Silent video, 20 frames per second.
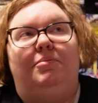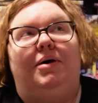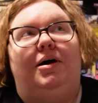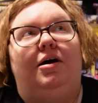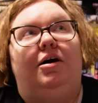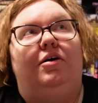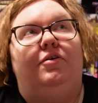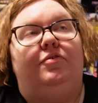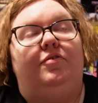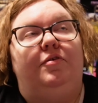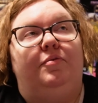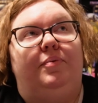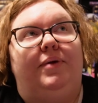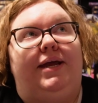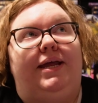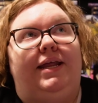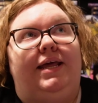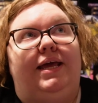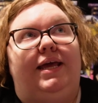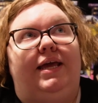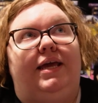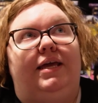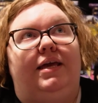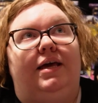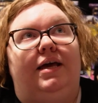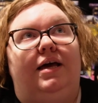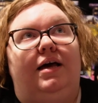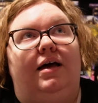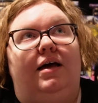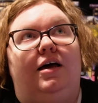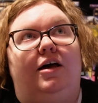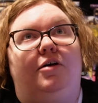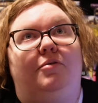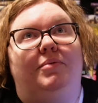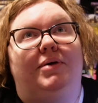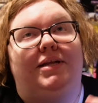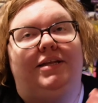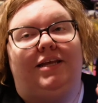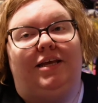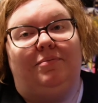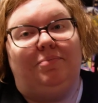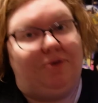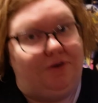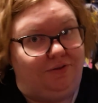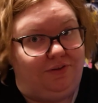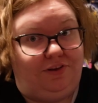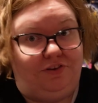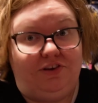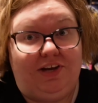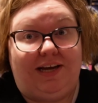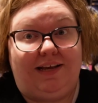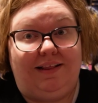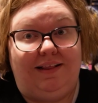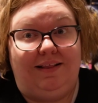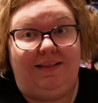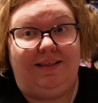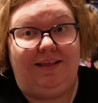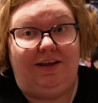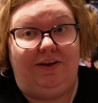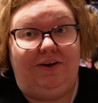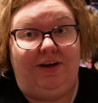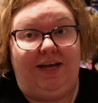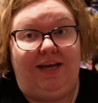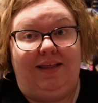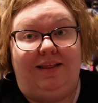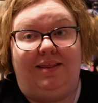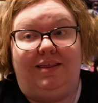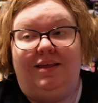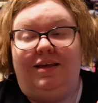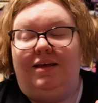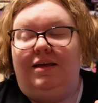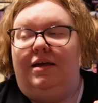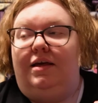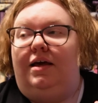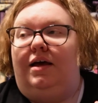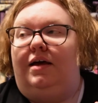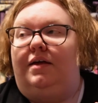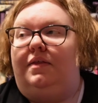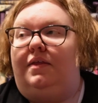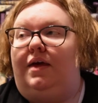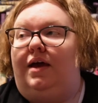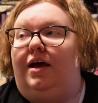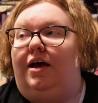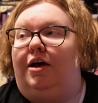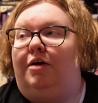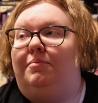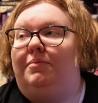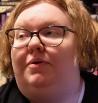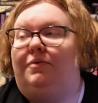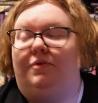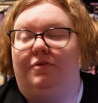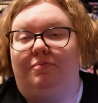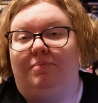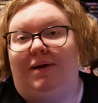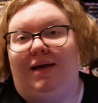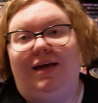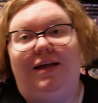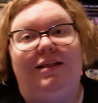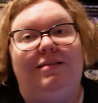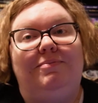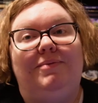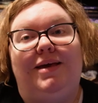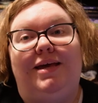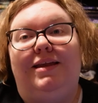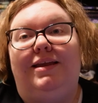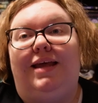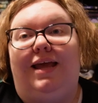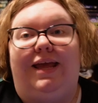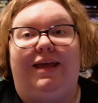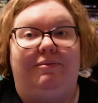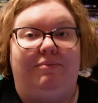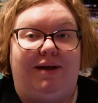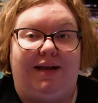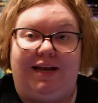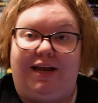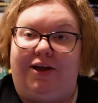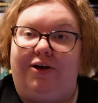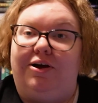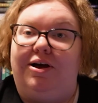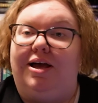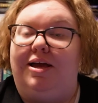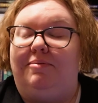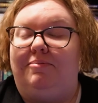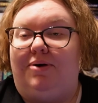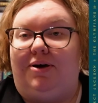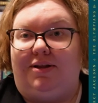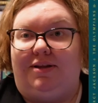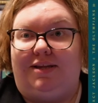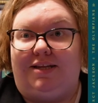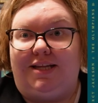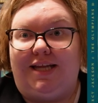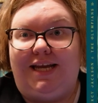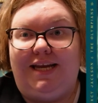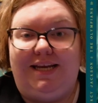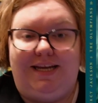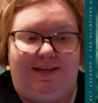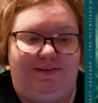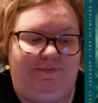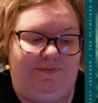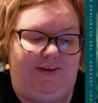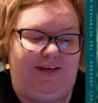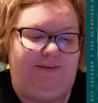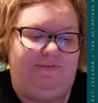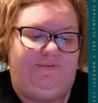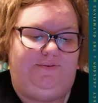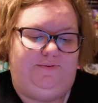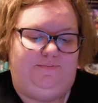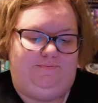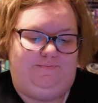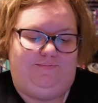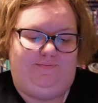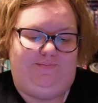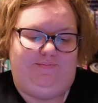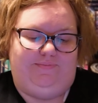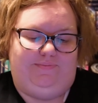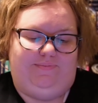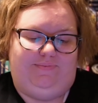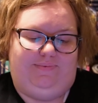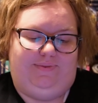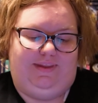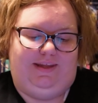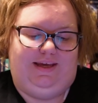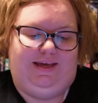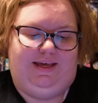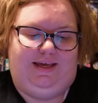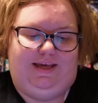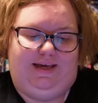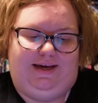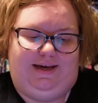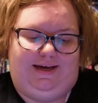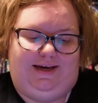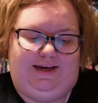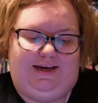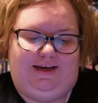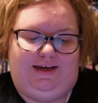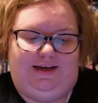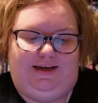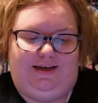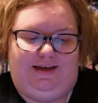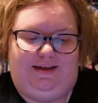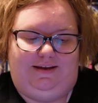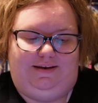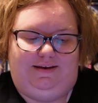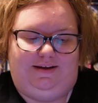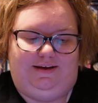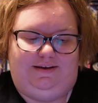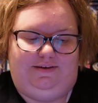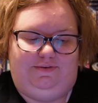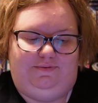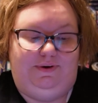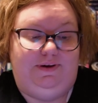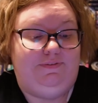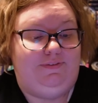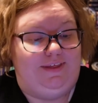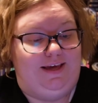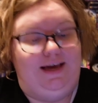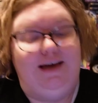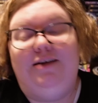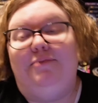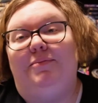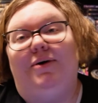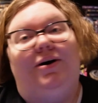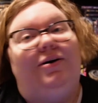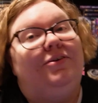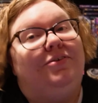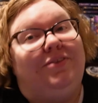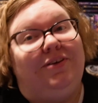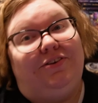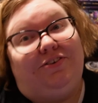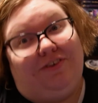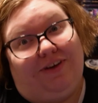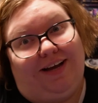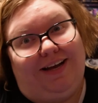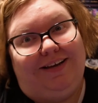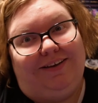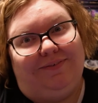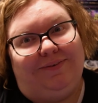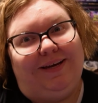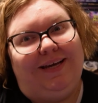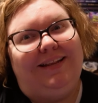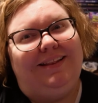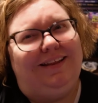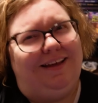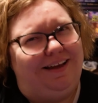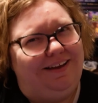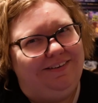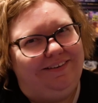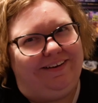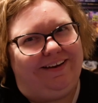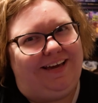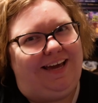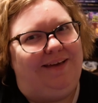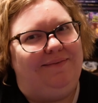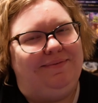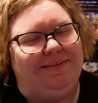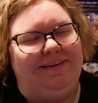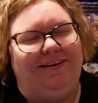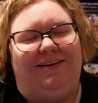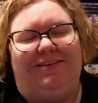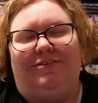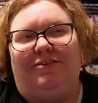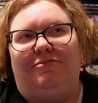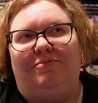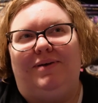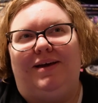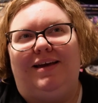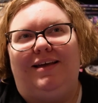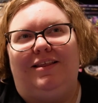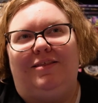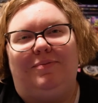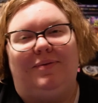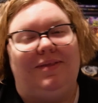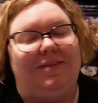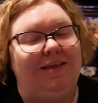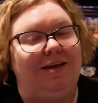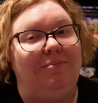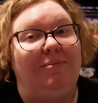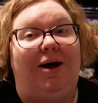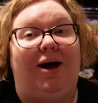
Also reading the Percy Jackson series with my husband, and right now I'm on The Lightning Thief. And with that, I'm also trying to read The Hunger Games series with my husband, so I'm